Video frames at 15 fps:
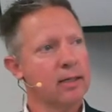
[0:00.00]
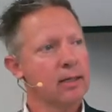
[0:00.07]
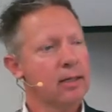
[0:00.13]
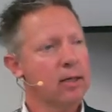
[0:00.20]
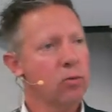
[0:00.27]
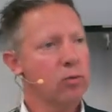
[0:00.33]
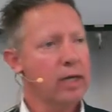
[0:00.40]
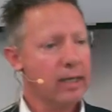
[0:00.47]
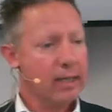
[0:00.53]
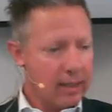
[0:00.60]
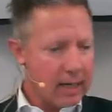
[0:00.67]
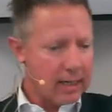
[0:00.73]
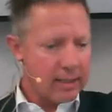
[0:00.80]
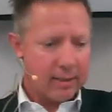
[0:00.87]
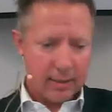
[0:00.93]

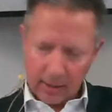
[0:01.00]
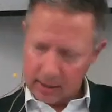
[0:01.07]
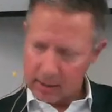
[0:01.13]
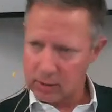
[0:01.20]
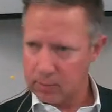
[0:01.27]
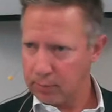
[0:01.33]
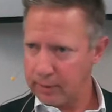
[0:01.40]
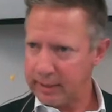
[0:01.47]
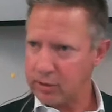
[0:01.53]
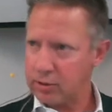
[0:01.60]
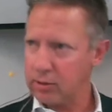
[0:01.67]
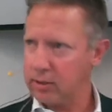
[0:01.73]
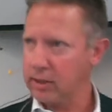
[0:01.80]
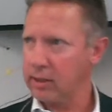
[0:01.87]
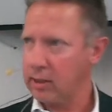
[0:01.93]
recognizing his
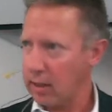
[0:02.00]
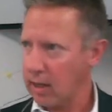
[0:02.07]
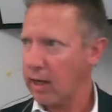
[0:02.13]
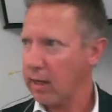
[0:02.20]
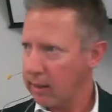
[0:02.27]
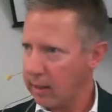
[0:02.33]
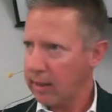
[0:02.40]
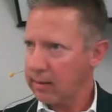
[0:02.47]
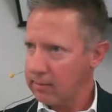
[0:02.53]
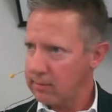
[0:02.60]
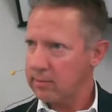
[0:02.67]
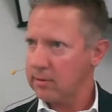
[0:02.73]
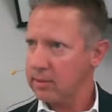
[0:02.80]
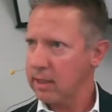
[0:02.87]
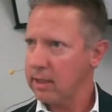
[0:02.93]
priesthood that God had
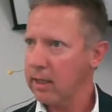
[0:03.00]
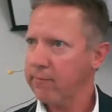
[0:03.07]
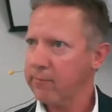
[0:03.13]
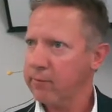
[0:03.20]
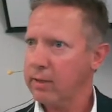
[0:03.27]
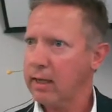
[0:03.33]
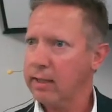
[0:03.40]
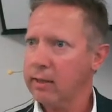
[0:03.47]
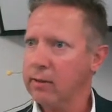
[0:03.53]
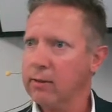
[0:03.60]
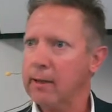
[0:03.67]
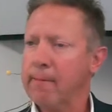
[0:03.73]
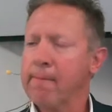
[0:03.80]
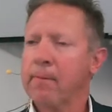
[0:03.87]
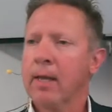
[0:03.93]
set up for that
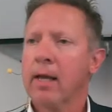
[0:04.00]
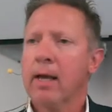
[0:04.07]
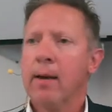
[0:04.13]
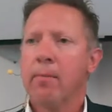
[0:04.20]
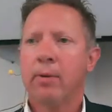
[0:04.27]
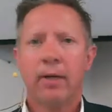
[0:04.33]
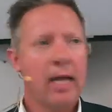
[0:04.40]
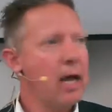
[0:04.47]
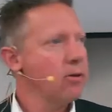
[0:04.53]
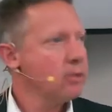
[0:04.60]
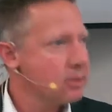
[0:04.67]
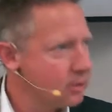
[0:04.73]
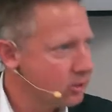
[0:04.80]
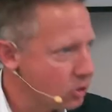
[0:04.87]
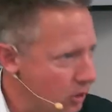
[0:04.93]
era. But now
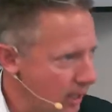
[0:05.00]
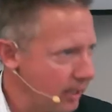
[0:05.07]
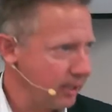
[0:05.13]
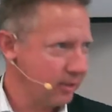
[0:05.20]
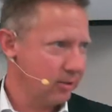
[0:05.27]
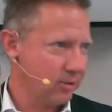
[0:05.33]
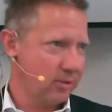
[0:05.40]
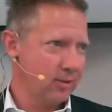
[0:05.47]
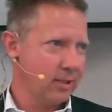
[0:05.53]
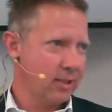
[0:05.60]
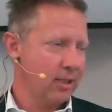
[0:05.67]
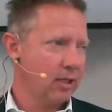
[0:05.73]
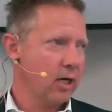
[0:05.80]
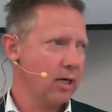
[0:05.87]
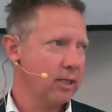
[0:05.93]
is the change
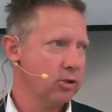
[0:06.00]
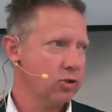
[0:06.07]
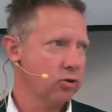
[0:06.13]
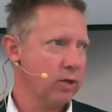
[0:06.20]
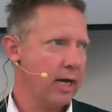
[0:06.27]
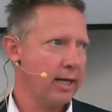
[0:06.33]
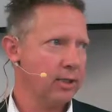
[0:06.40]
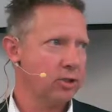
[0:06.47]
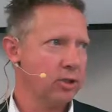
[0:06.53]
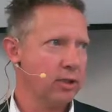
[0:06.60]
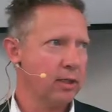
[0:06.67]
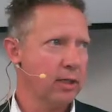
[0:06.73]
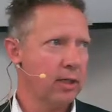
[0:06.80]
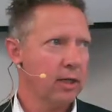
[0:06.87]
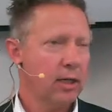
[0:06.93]
in God's
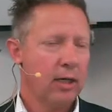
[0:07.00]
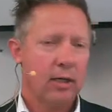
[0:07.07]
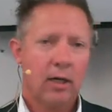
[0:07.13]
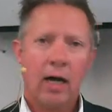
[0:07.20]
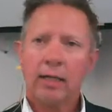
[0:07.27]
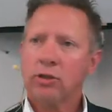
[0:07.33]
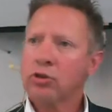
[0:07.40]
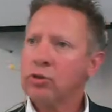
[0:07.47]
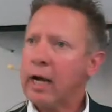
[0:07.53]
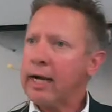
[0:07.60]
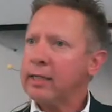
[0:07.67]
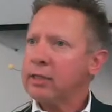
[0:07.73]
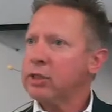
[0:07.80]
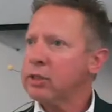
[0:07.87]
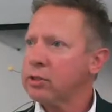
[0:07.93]
strategy. God's
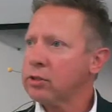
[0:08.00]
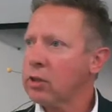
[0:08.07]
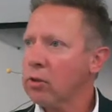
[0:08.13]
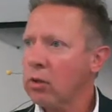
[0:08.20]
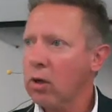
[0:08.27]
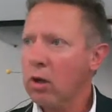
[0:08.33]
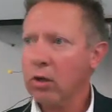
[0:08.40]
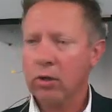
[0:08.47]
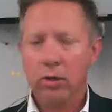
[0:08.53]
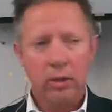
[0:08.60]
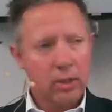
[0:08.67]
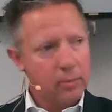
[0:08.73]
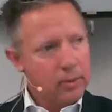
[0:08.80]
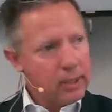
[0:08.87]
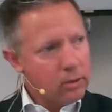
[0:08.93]
strategy is no longer
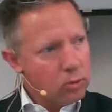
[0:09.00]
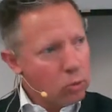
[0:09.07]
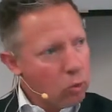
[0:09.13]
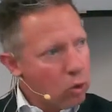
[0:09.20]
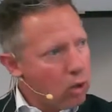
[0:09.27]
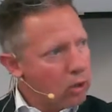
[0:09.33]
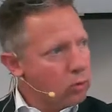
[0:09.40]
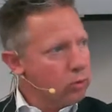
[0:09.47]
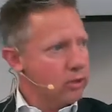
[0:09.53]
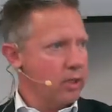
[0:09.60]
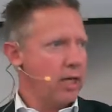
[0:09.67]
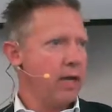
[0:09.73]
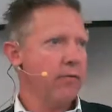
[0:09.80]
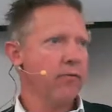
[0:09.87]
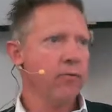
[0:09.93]
going to be to work with
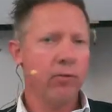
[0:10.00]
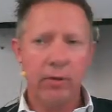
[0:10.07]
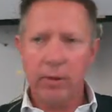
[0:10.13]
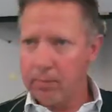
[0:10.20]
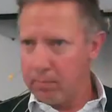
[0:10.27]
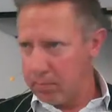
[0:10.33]
every,